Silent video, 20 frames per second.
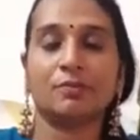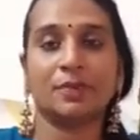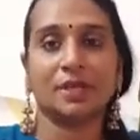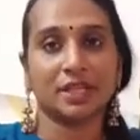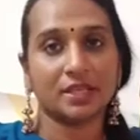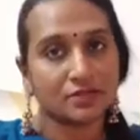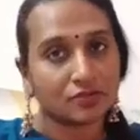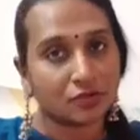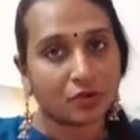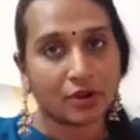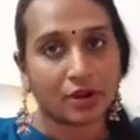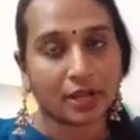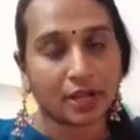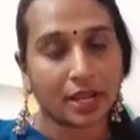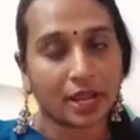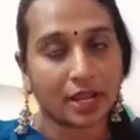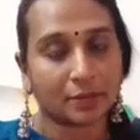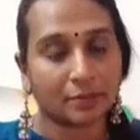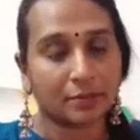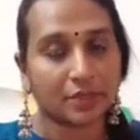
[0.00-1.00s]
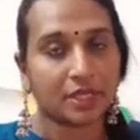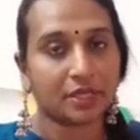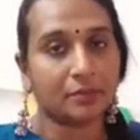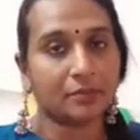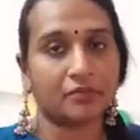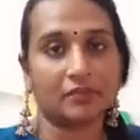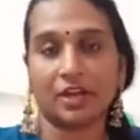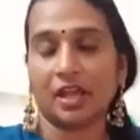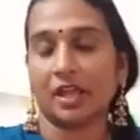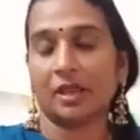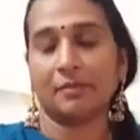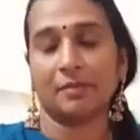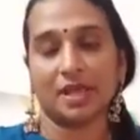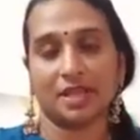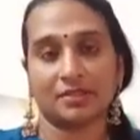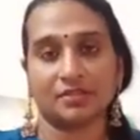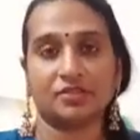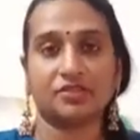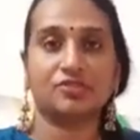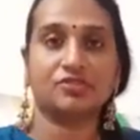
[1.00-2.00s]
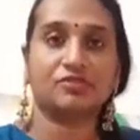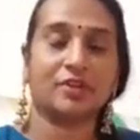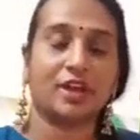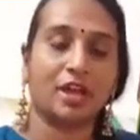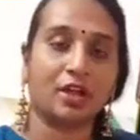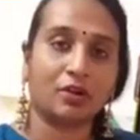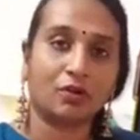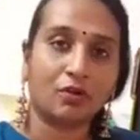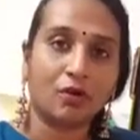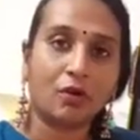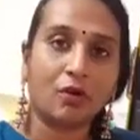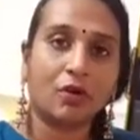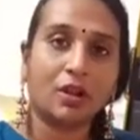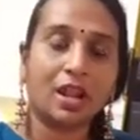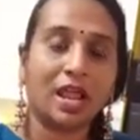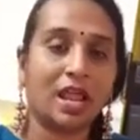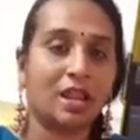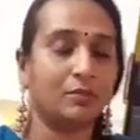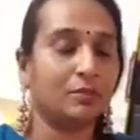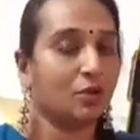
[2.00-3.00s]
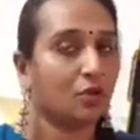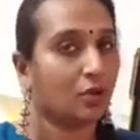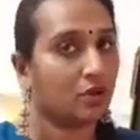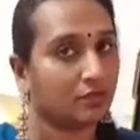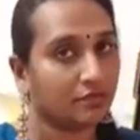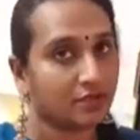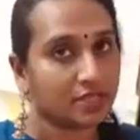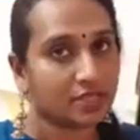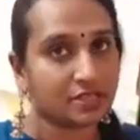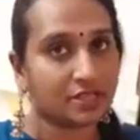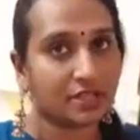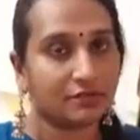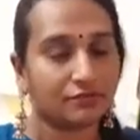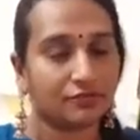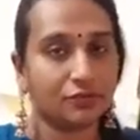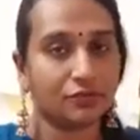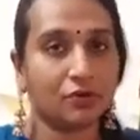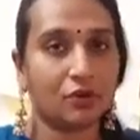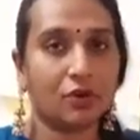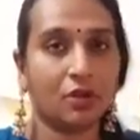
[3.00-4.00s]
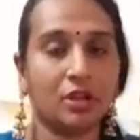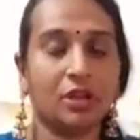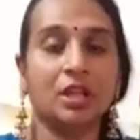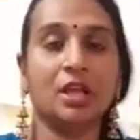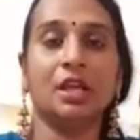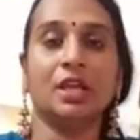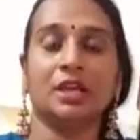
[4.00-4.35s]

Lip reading: please contact me via message, via call. I'll be always there for you all.